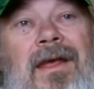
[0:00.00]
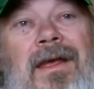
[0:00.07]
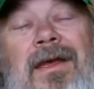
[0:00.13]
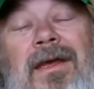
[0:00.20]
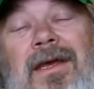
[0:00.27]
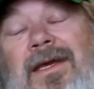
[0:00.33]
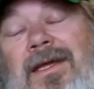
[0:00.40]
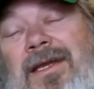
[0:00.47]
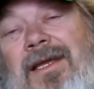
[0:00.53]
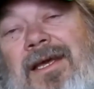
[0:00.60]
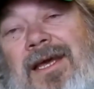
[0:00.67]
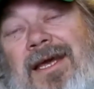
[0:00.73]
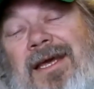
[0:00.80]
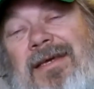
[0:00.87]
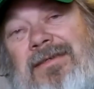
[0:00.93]
And
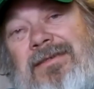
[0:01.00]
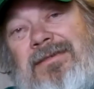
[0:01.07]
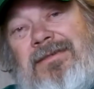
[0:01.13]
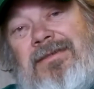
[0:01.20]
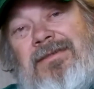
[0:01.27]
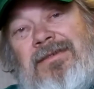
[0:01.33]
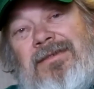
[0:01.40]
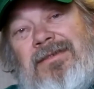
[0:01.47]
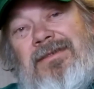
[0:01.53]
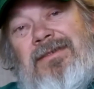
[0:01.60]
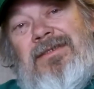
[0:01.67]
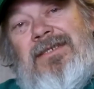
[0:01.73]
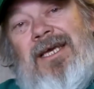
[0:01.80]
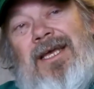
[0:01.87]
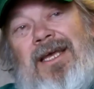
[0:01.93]
uh,
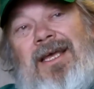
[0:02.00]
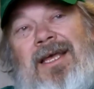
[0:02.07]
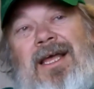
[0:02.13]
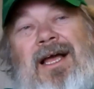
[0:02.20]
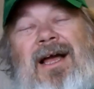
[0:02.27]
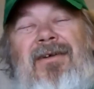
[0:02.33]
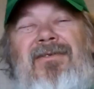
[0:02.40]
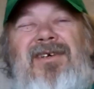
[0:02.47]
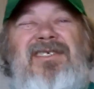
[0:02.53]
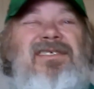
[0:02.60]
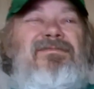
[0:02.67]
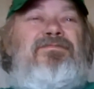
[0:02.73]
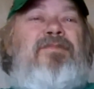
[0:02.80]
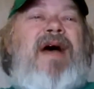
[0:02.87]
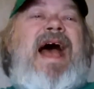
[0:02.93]
I
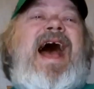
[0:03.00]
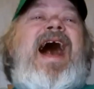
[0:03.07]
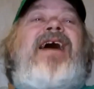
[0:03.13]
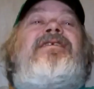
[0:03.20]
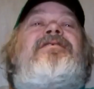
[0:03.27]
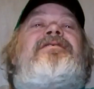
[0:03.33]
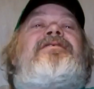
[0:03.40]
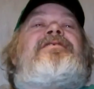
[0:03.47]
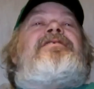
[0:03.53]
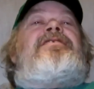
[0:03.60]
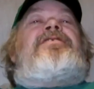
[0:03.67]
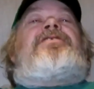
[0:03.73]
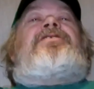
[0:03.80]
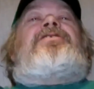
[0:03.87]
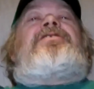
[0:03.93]
was about
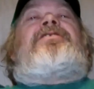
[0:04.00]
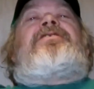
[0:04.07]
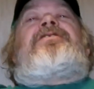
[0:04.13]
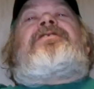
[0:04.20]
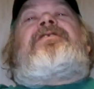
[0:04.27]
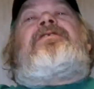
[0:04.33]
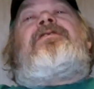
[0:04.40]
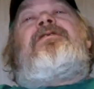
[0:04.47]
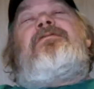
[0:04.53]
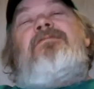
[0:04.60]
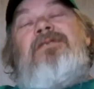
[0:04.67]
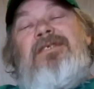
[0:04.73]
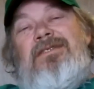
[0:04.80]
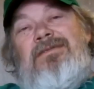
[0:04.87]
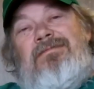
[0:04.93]
six years old
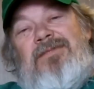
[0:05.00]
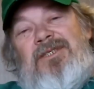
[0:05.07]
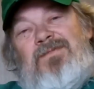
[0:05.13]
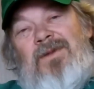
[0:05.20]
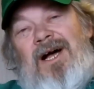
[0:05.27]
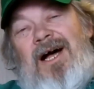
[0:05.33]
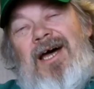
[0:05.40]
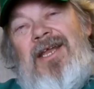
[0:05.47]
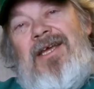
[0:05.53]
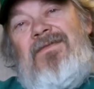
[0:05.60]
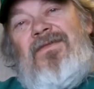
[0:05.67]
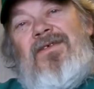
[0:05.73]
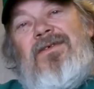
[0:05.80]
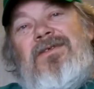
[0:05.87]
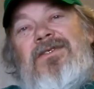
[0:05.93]
when Spotty
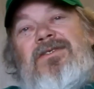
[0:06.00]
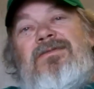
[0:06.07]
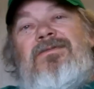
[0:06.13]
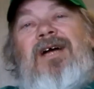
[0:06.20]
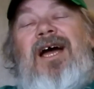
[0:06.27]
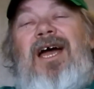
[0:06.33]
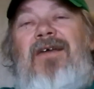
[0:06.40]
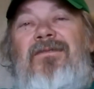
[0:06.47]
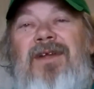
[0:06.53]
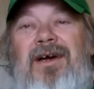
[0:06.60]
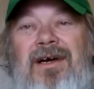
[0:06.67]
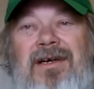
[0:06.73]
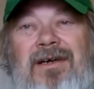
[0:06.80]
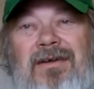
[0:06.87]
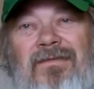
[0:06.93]
first arrived
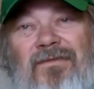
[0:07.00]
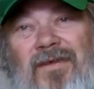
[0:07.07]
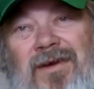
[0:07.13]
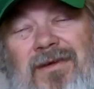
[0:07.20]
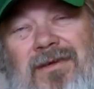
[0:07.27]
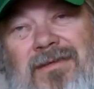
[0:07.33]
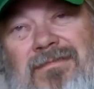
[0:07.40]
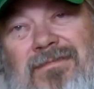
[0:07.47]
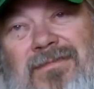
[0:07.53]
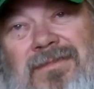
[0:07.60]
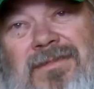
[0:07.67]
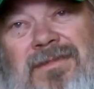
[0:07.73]
on our farm.